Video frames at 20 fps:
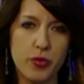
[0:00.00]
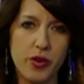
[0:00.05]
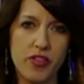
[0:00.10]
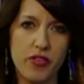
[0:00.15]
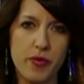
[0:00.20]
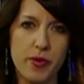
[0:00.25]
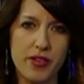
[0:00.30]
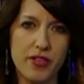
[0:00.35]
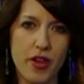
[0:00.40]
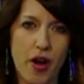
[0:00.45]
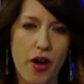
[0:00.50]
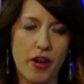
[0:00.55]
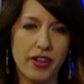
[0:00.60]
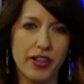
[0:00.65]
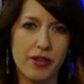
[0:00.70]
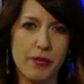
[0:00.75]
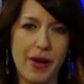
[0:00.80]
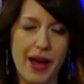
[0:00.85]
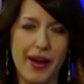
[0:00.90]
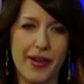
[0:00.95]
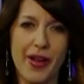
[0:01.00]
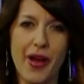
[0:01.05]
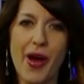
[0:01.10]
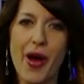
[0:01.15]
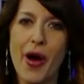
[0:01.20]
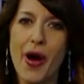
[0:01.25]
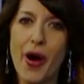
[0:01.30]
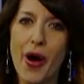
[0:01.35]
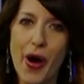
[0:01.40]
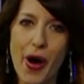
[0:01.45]
we've been talking about
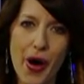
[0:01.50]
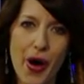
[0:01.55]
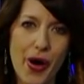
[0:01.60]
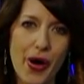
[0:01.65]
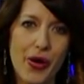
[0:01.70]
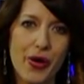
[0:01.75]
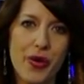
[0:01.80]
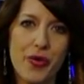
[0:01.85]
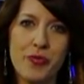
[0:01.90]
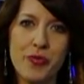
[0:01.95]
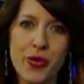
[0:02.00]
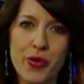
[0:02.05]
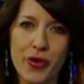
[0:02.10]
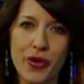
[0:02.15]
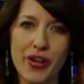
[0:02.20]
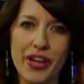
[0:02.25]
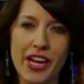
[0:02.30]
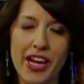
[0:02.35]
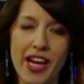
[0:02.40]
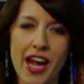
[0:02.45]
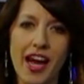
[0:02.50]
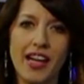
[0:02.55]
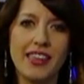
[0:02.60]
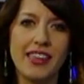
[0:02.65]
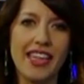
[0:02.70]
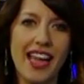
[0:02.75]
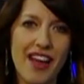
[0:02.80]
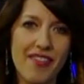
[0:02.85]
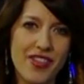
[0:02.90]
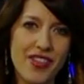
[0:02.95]
all morning.
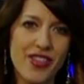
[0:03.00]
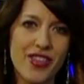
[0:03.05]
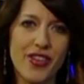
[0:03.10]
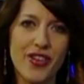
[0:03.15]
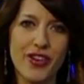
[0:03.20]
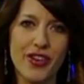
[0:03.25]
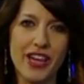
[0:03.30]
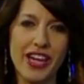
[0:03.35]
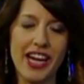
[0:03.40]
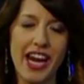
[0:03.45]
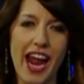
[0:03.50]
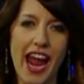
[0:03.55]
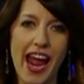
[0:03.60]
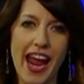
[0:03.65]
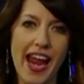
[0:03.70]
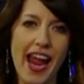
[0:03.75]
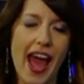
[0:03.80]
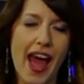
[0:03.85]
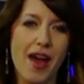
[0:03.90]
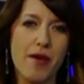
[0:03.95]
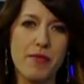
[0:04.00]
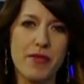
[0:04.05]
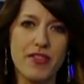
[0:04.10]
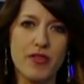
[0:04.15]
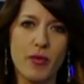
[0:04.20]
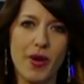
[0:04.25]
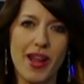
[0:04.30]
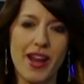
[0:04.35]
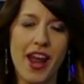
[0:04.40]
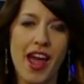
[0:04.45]
11:30 a.m.
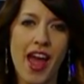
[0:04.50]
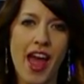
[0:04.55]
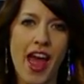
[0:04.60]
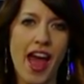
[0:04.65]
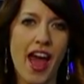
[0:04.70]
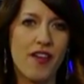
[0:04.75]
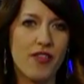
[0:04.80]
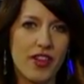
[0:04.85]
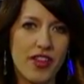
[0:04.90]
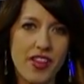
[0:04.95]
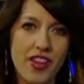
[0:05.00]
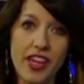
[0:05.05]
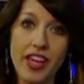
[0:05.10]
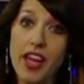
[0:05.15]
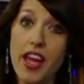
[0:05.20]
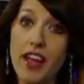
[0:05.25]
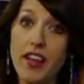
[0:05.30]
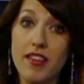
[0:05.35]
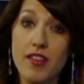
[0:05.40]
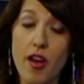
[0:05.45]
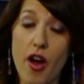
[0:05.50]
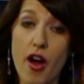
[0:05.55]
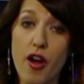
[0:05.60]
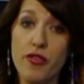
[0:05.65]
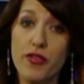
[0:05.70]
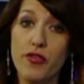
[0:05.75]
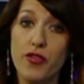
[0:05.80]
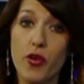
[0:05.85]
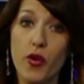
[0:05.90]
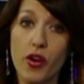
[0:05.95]
is when everything kicks
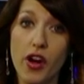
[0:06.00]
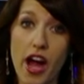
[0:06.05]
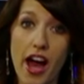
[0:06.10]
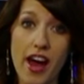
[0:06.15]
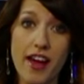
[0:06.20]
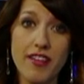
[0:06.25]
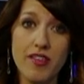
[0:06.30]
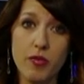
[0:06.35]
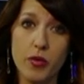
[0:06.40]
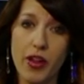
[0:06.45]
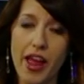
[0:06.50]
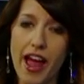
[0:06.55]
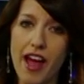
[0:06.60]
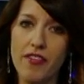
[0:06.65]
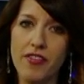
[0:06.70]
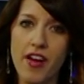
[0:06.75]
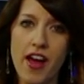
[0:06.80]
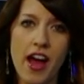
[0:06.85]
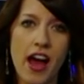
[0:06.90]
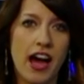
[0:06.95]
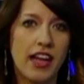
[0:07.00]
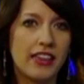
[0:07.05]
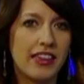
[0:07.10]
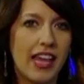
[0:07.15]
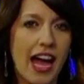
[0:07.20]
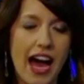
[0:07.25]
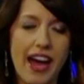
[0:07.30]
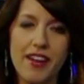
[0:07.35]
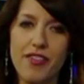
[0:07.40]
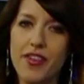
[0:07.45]
off for us. We'll have a
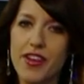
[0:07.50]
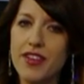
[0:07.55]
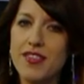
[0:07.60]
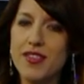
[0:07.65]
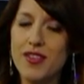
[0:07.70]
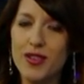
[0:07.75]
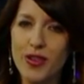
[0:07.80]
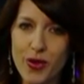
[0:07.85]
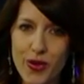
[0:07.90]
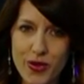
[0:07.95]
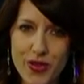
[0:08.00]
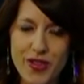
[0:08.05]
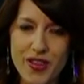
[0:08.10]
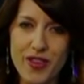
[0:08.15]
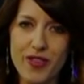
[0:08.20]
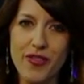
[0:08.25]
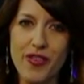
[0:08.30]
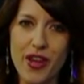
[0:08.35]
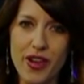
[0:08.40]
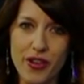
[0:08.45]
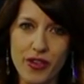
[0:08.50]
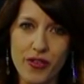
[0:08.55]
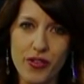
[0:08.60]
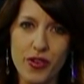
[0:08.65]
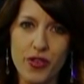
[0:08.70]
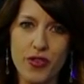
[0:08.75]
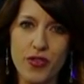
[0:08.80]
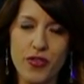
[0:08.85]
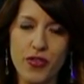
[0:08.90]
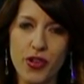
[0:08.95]
lot of exclusive
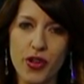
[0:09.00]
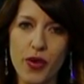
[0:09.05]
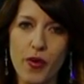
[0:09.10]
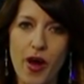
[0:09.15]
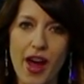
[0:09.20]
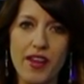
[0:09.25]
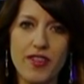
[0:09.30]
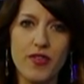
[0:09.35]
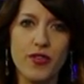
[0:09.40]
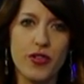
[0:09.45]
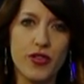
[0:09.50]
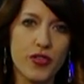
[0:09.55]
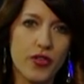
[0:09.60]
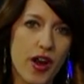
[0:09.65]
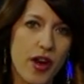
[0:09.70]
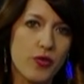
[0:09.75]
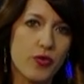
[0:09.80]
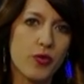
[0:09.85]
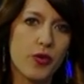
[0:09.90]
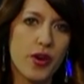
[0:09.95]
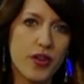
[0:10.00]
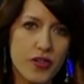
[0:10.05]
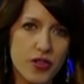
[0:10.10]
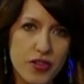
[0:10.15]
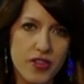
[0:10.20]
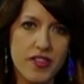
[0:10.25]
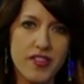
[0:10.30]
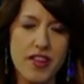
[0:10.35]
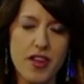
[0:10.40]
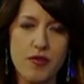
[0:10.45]
interviews for you. As for Trent
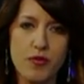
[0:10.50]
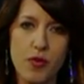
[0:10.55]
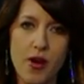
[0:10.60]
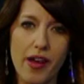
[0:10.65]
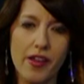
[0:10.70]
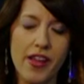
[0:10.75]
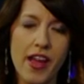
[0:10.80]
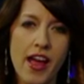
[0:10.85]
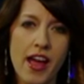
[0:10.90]
Richardson, well,